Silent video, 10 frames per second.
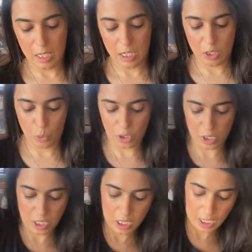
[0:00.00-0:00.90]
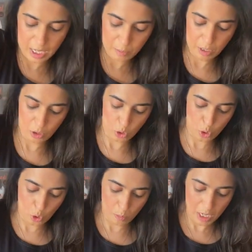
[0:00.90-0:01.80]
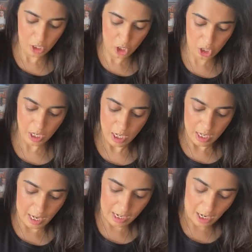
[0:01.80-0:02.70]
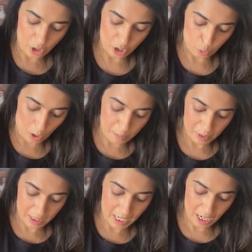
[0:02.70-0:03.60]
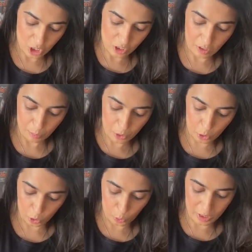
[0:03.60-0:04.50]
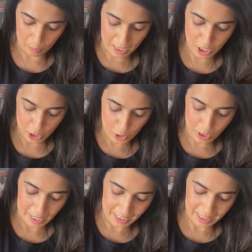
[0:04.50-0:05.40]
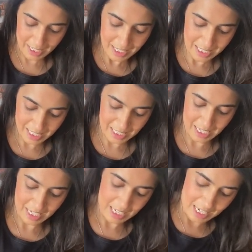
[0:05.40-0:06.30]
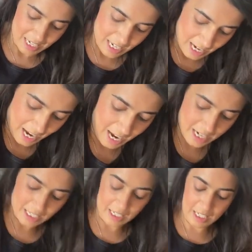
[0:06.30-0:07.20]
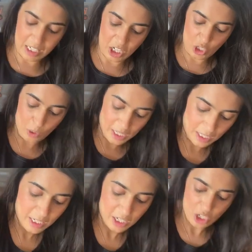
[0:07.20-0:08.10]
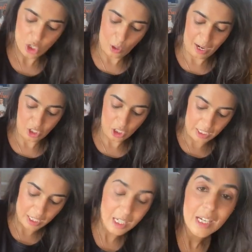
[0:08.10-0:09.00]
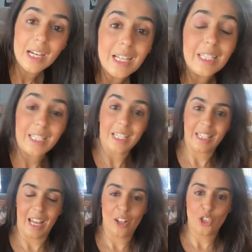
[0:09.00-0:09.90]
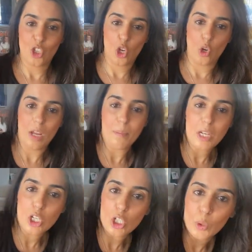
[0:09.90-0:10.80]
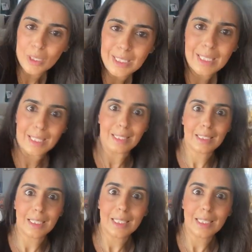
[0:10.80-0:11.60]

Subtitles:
as well, just a tiny bit, not too much. And now just wiping the edges of the bowl with my dough like this and continuing to actually knead that. So let me go ahead